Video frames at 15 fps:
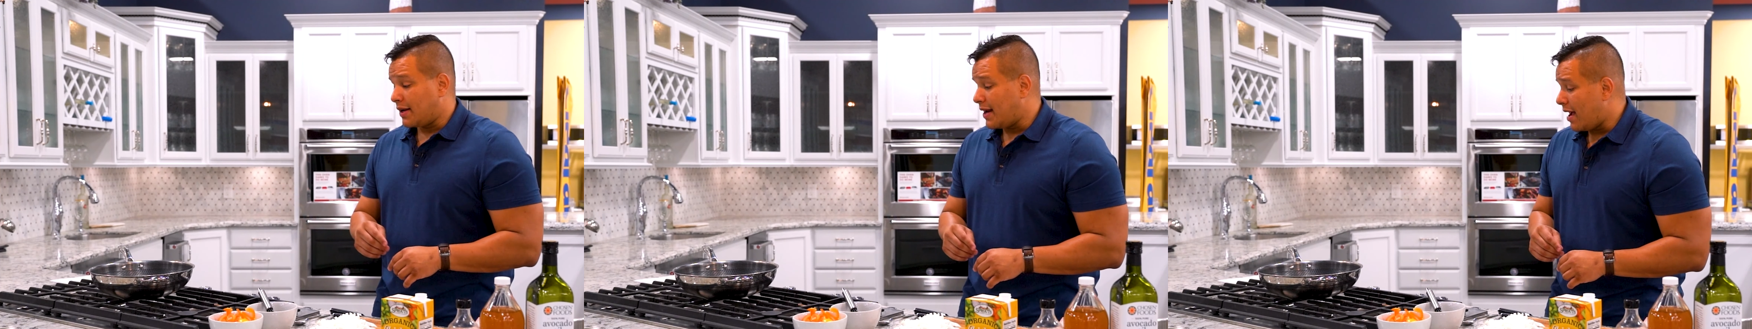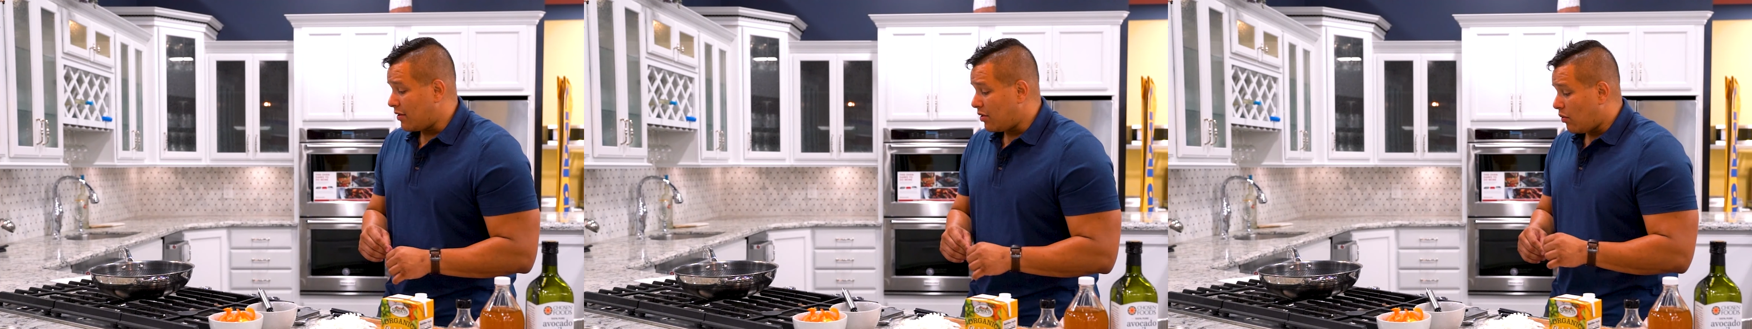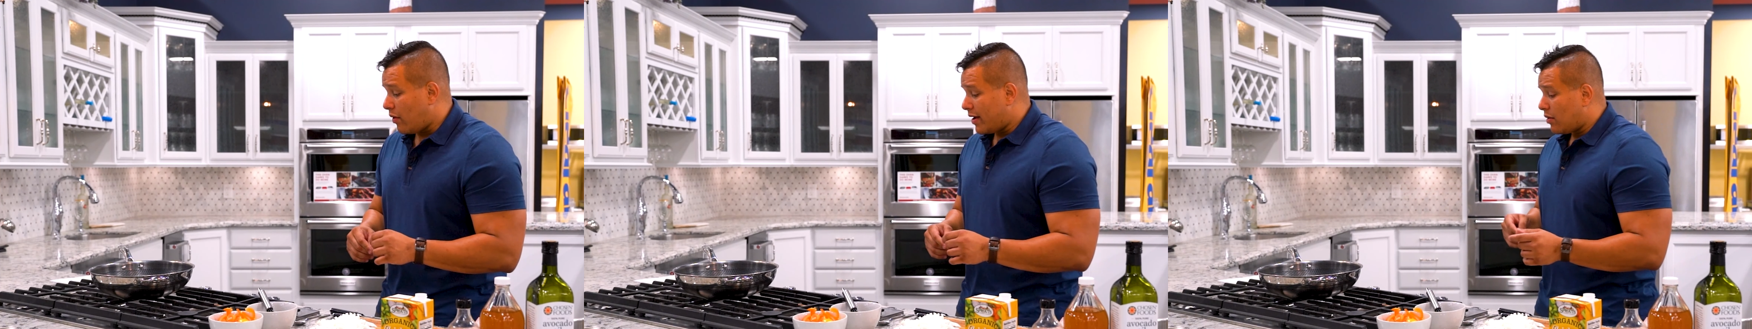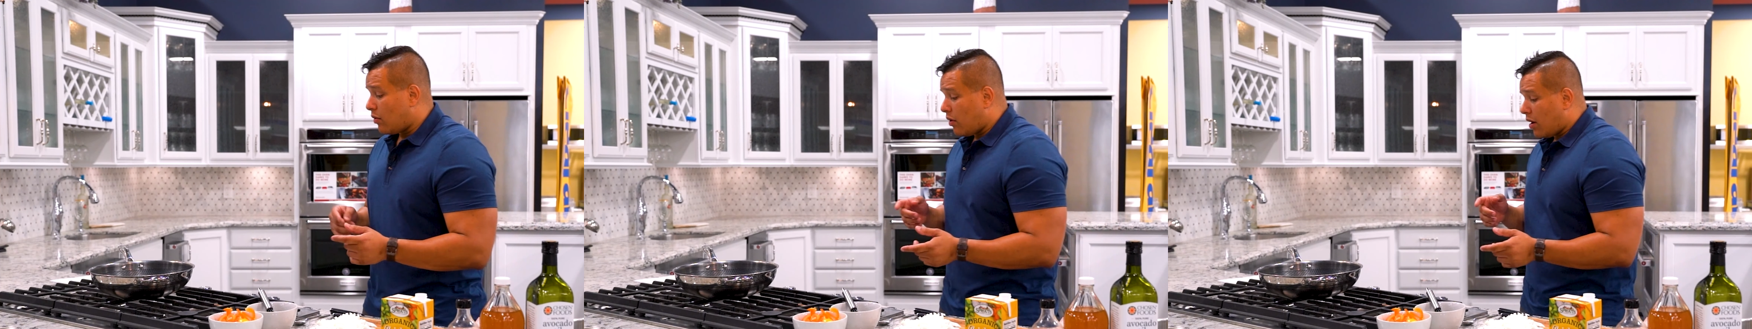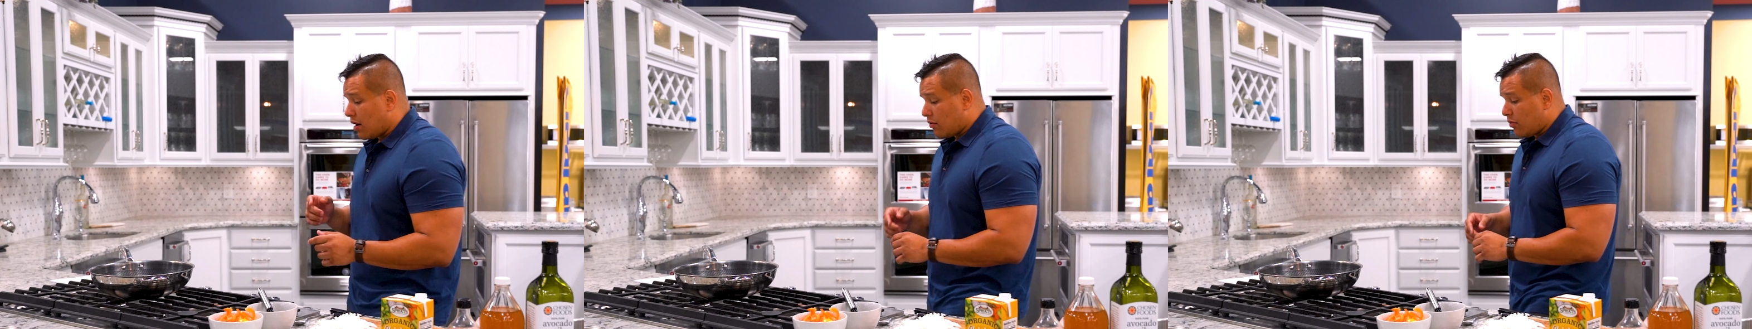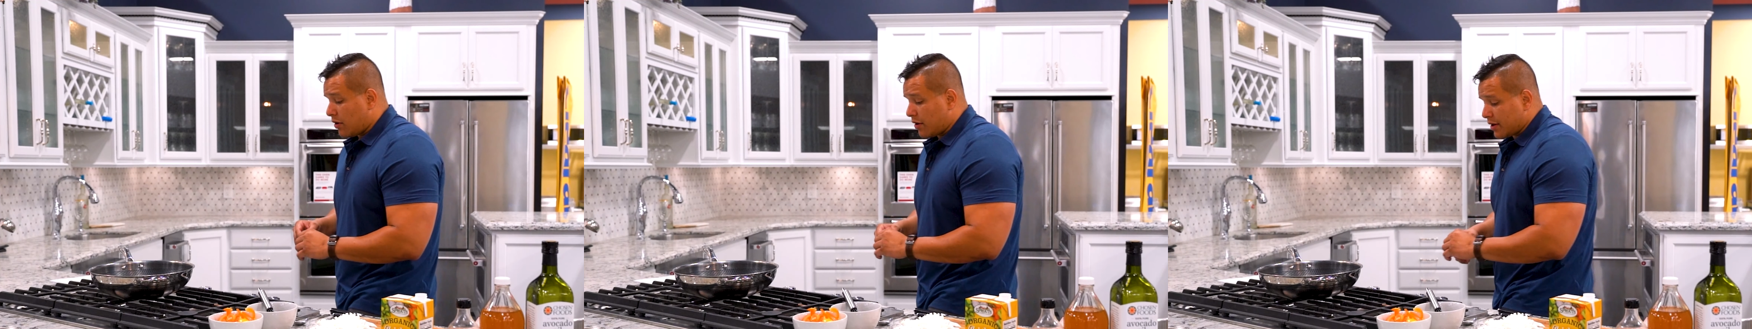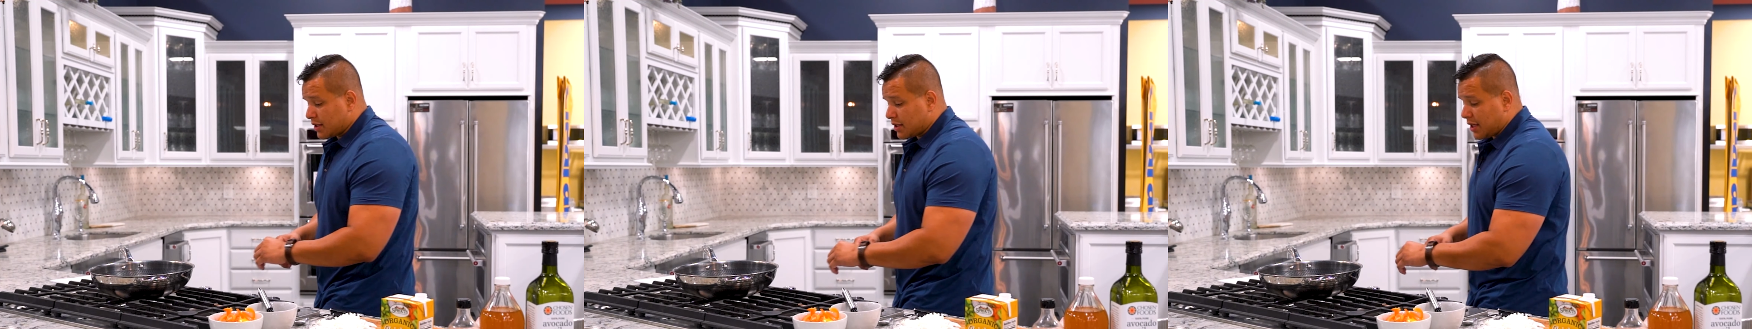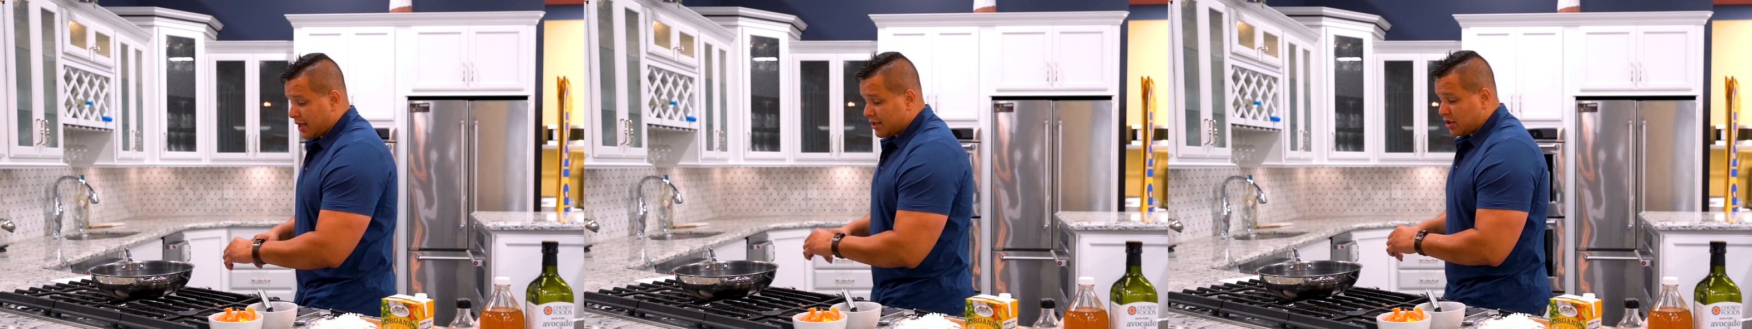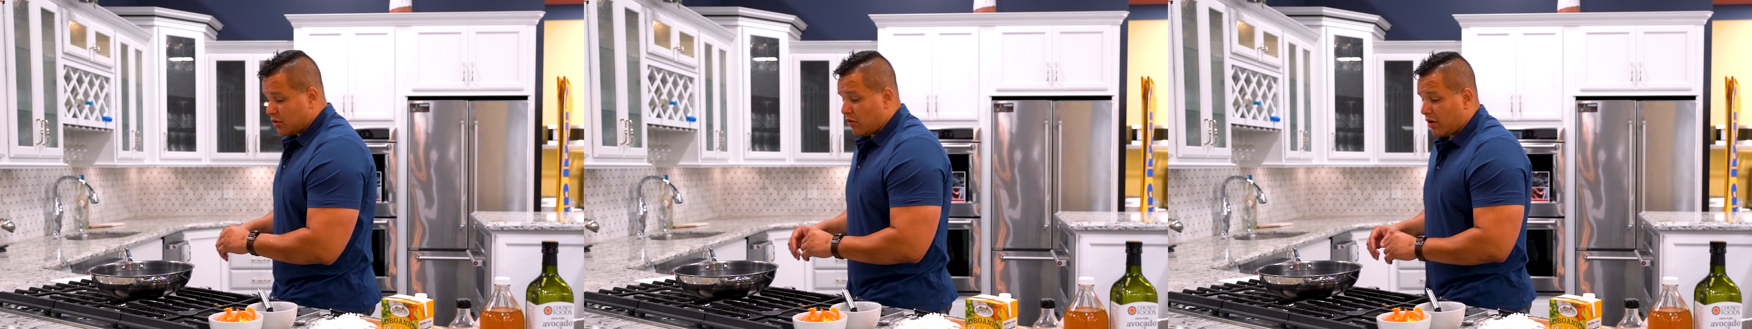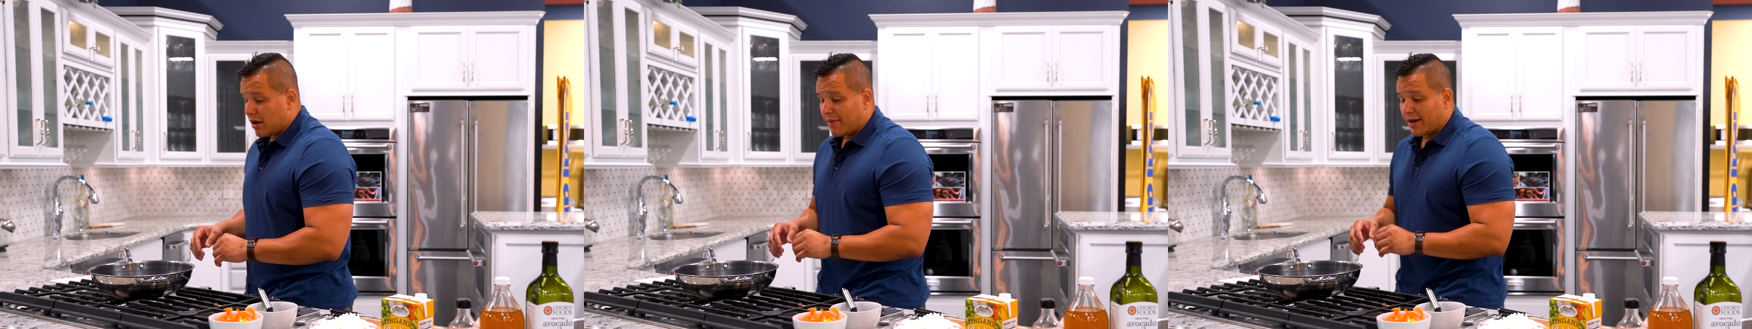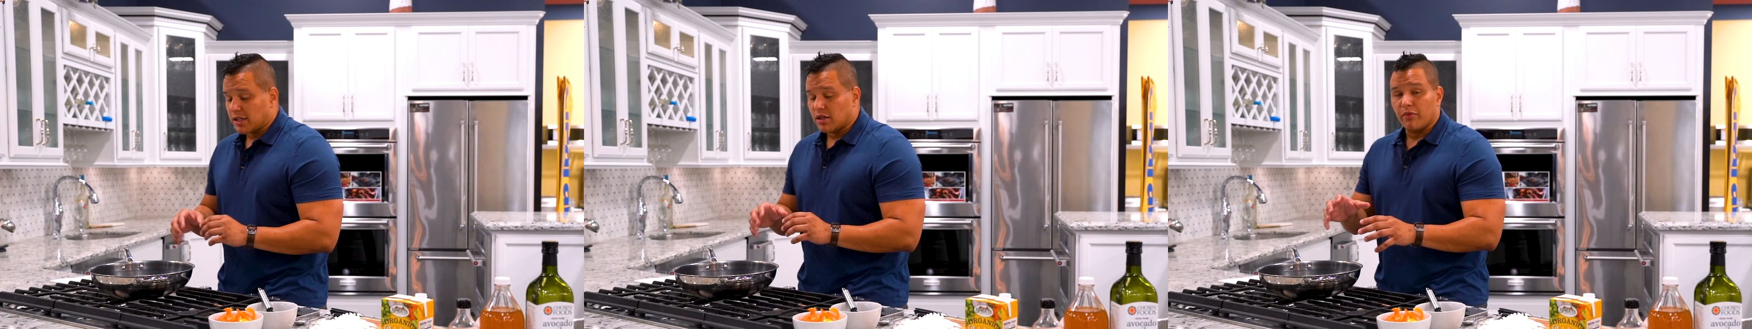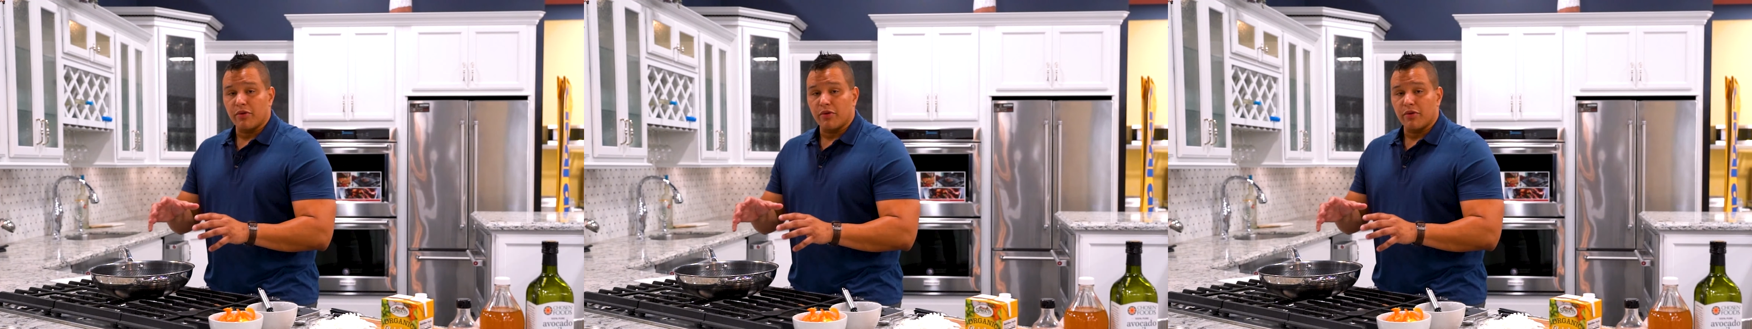Now, the way the wok works is you want to make sure